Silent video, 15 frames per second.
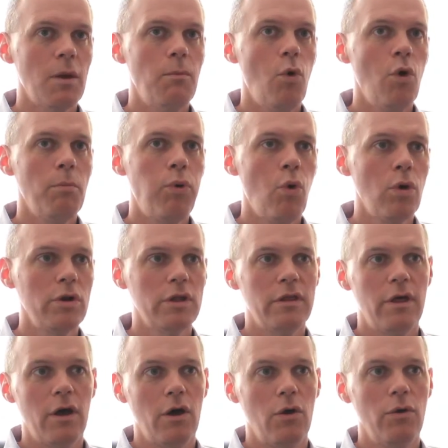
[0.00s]
More importantly,
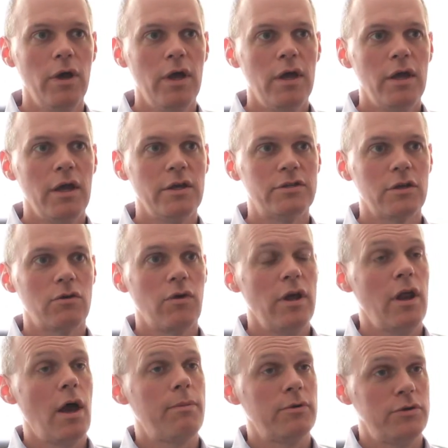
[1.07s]
though, it's a
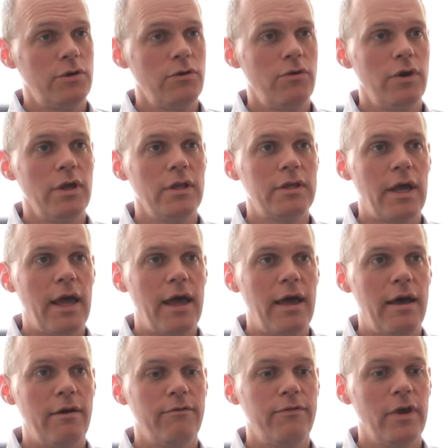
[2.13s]
great opportunity to
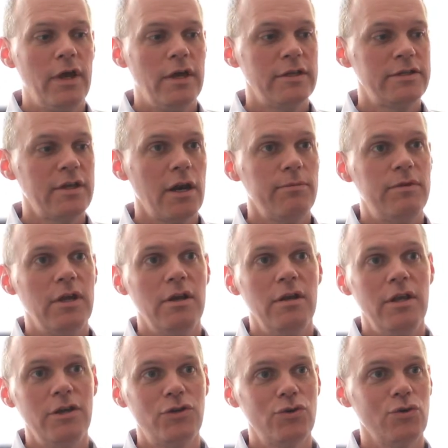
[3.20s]
have set up the
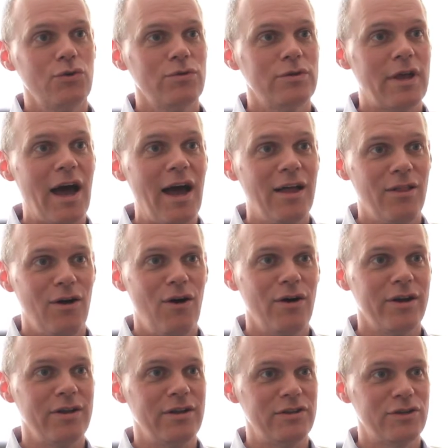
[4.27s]
initial
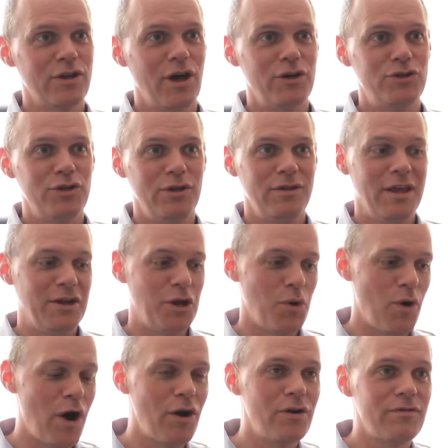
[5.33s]
dialogue and discussion. They
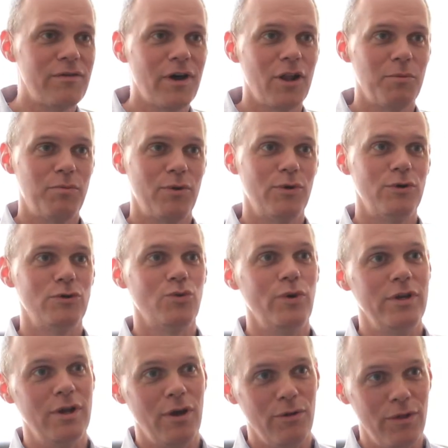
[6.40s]
know our developers,
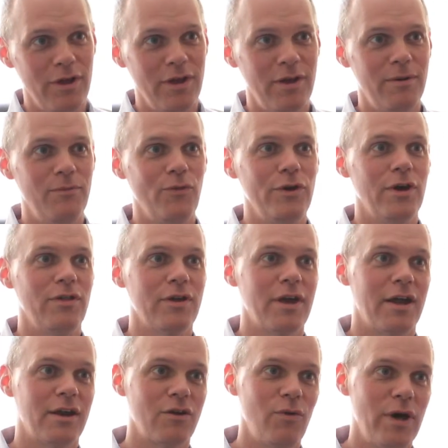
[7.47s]
we know them, we know the
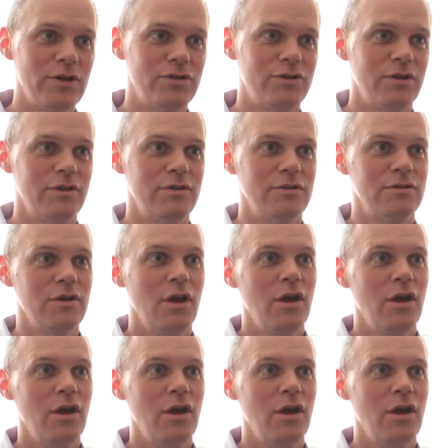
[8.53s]
kind of questions.